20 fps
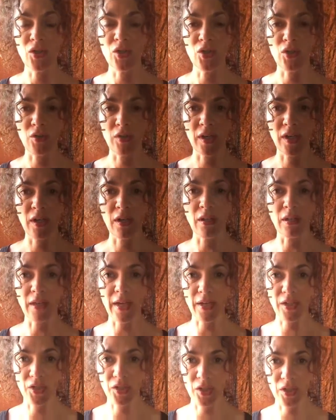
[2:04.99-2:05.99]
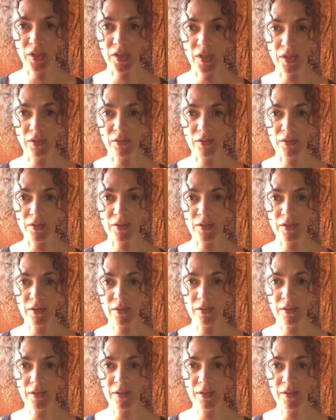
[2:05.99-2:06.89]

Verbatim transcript: during election years.